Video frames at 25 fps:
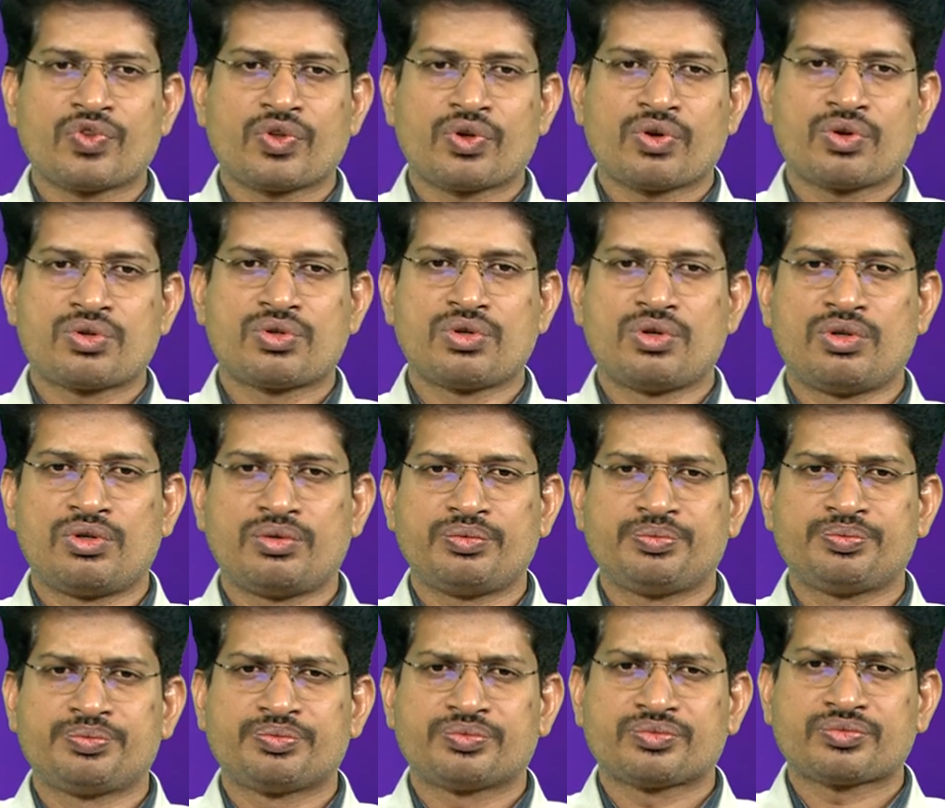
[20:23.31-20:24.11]
So,
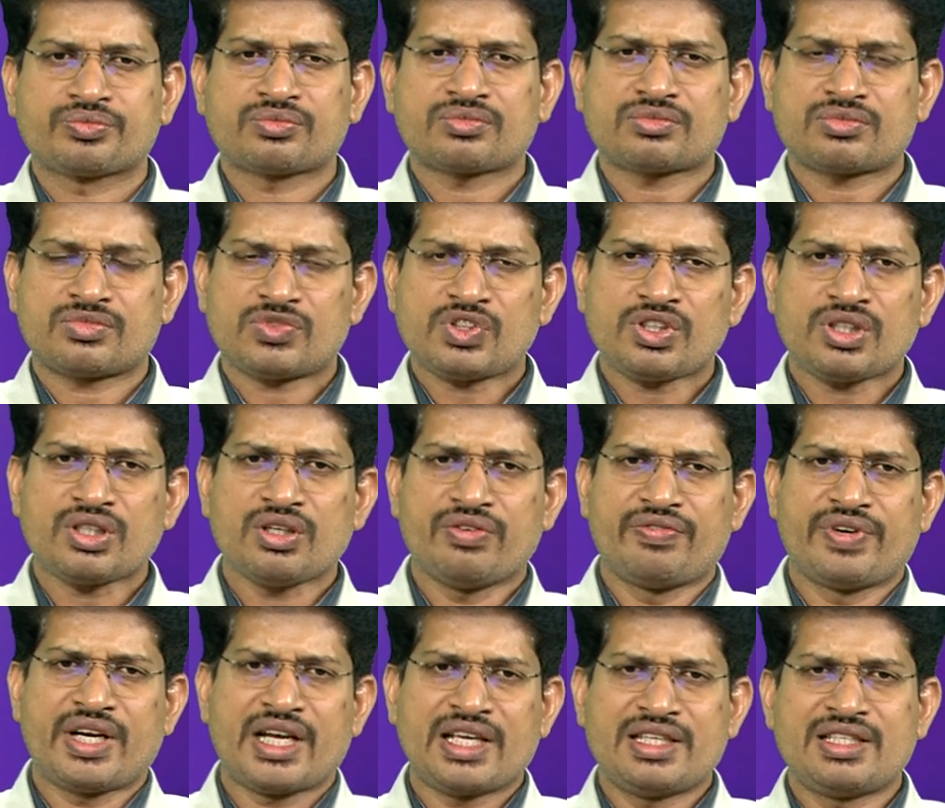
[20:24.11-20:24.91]

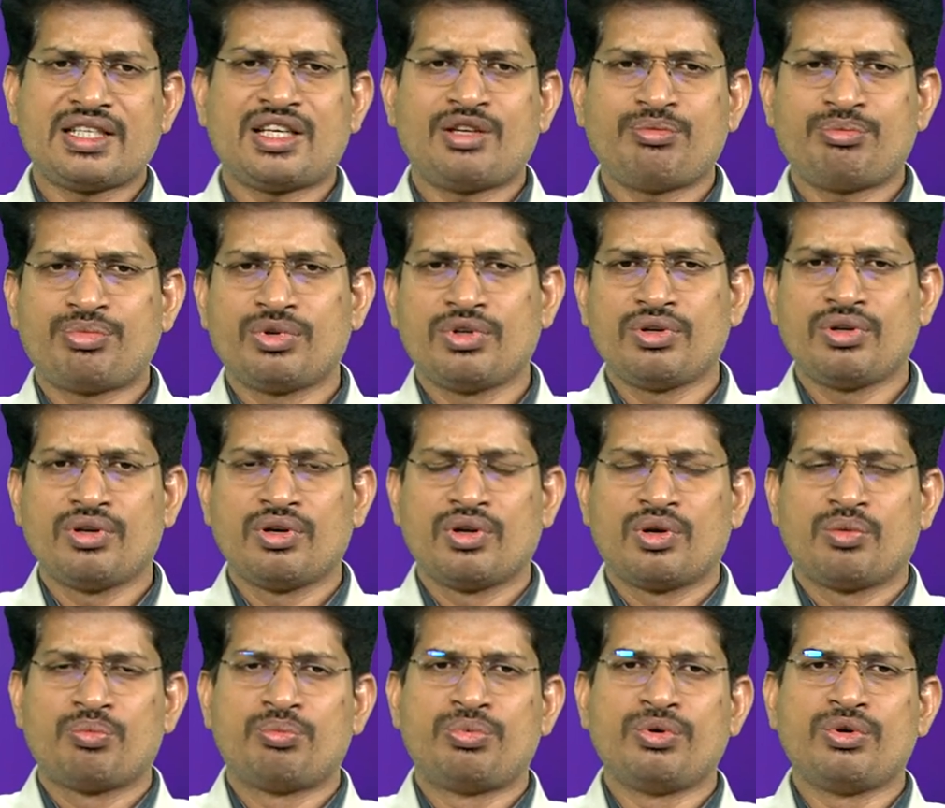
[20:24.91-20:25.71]
for example,
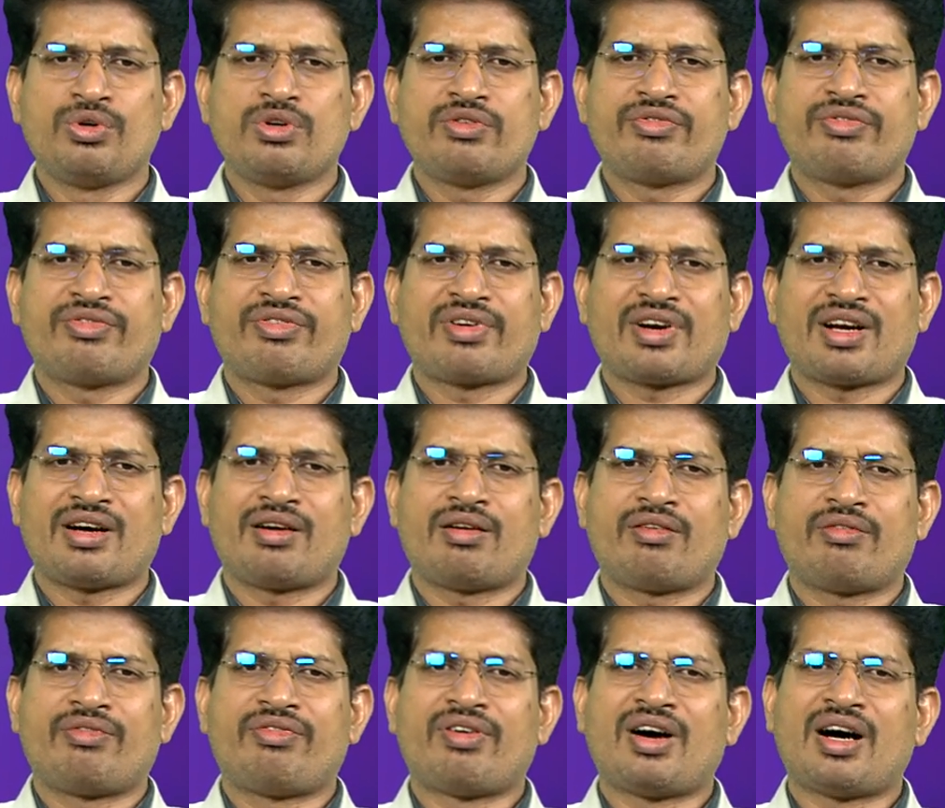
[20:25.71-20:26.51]
poor
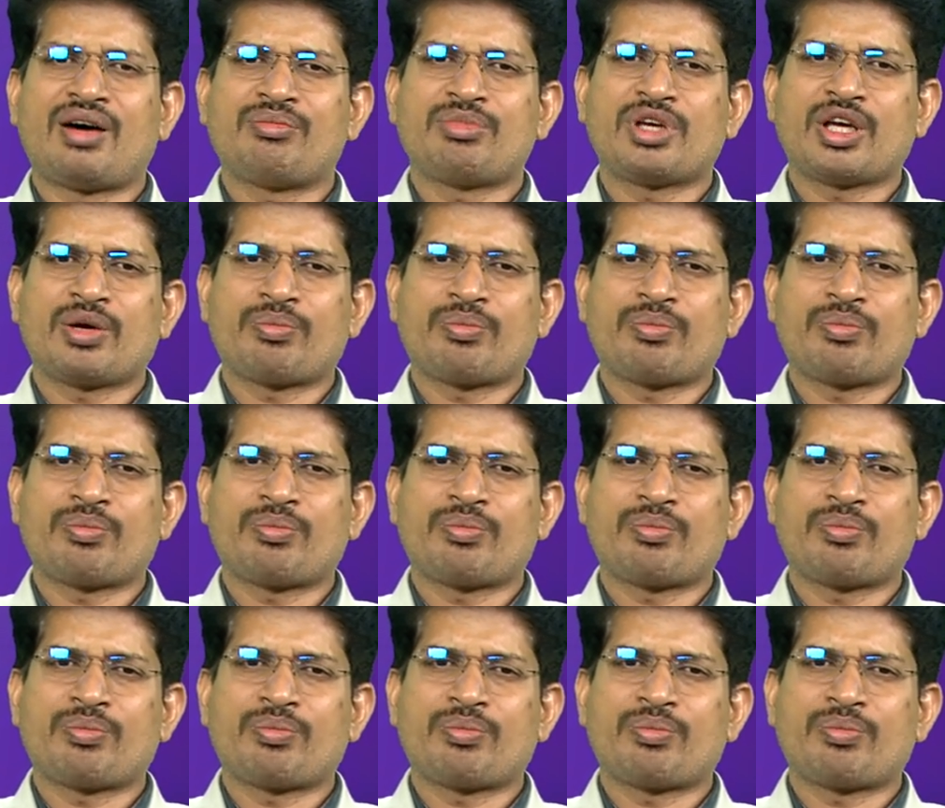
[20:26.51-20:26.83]
farming